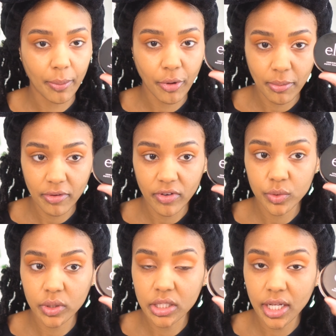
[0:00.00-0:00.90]
I primed my face
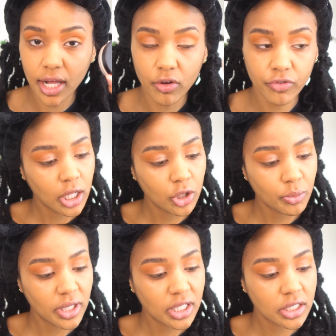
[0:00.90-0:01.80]
with this e.l.f.
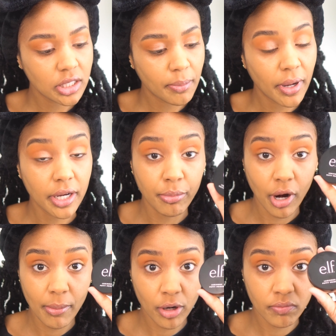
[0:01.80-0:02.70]
Illuminous Putty
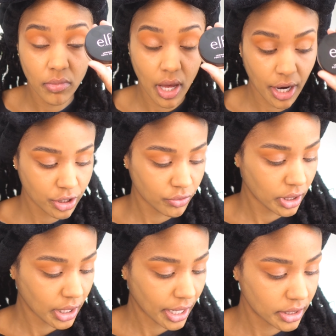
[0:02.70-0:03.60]
Primer. Actually
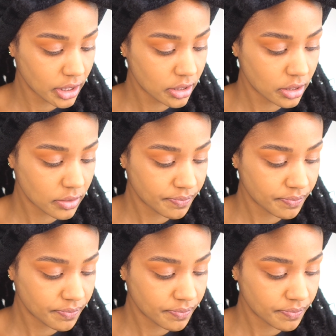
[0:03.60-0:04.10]
really like this.